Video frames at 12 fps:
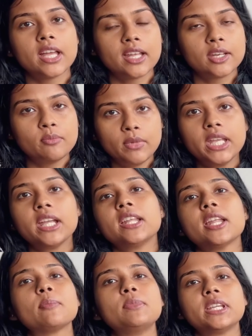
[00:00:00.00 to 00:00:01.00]
and make
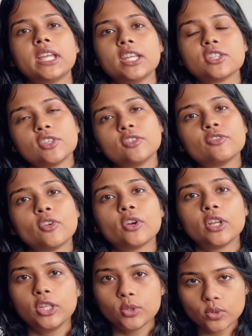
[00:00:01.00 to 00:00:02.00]
an application for
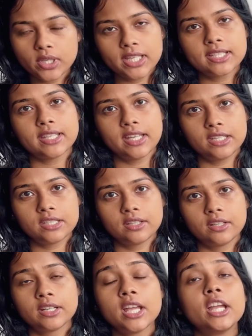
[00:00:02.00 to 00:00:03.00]
a UK
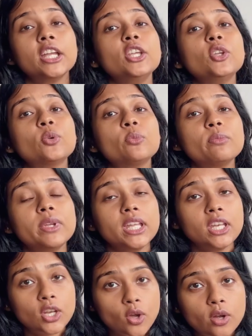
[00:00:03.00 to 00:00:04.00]
centre, you may
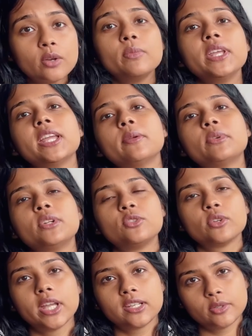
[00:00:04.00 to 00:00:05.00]
not be able to
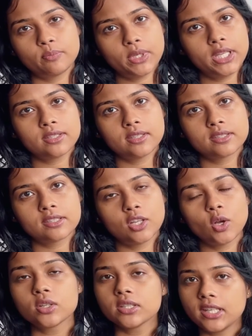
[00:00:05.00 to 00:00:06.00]
get a PACES
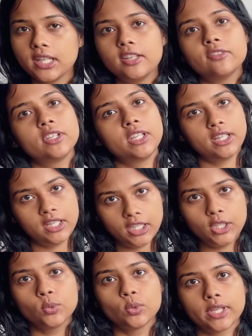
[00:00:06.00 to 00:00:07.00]
slot even in
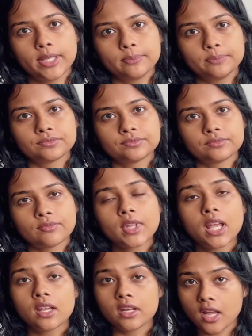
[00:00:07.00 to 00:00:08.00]
the UK.
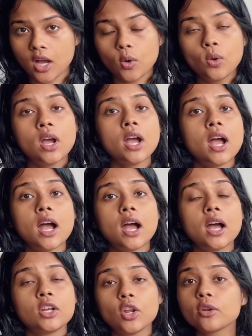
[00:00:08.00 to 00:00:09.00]
Now,
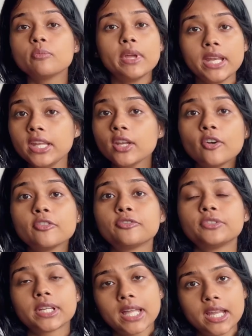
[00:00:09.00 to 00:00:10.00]
not many of
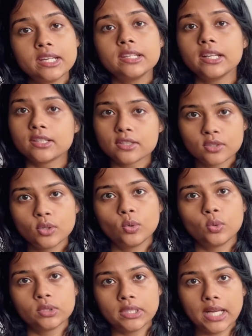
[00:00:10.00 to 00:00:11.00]
the candidates
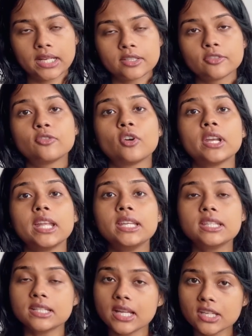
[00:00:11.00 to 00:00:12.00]
know that for
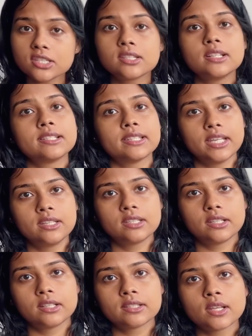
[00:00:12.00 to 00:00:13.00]
international
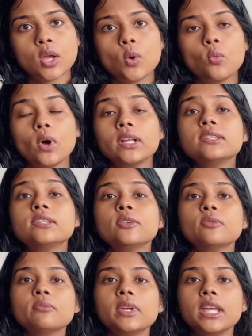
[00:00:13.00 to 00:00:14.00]
centres, once
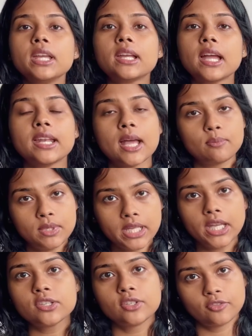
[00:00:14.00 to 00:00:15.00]
you make an
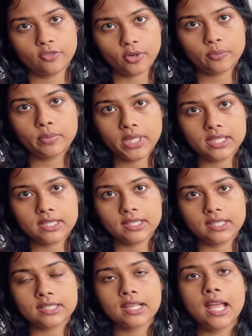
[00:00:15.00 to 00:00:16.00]
application for
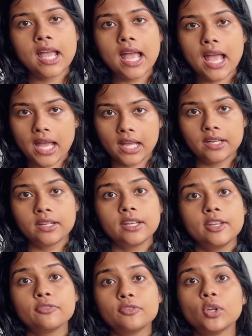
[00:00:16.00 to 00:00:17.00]
PACES, and
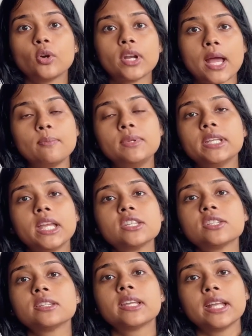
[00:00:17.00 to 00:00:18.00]
if your
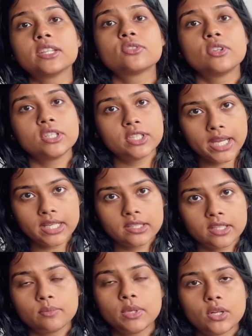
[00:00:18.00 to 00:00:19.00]
application gets
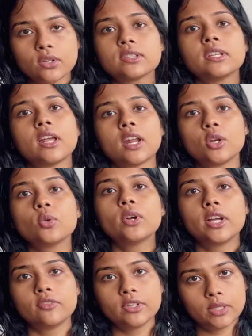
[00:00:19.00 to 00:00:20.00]
rejected because there are no
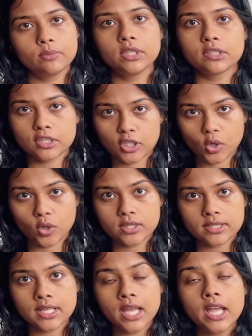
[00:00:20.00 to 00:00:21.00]
available slots,